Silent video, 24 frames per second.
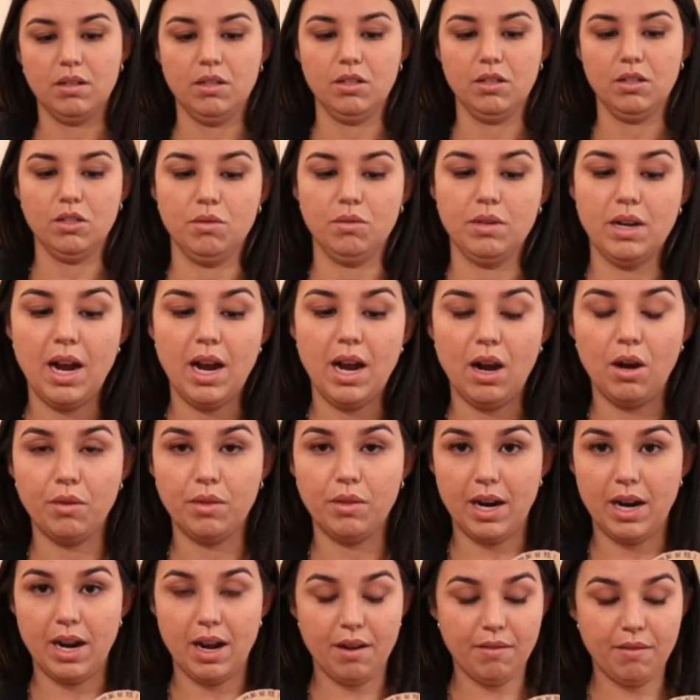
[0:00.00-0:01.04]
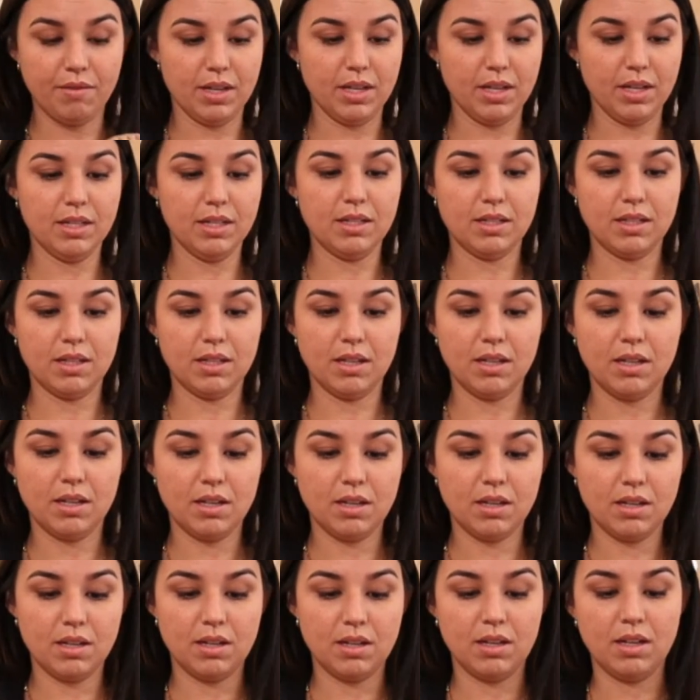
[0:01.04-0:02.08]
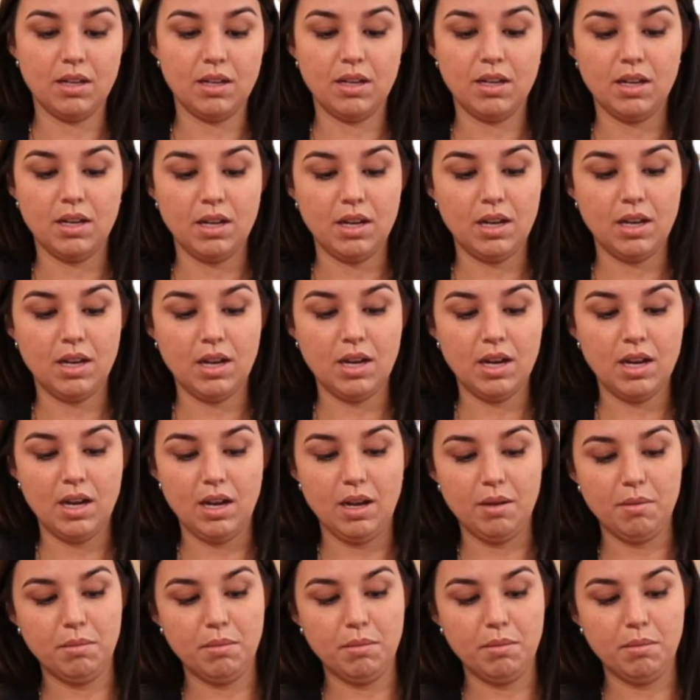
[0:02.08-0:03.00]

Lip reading: now that I have this, I'm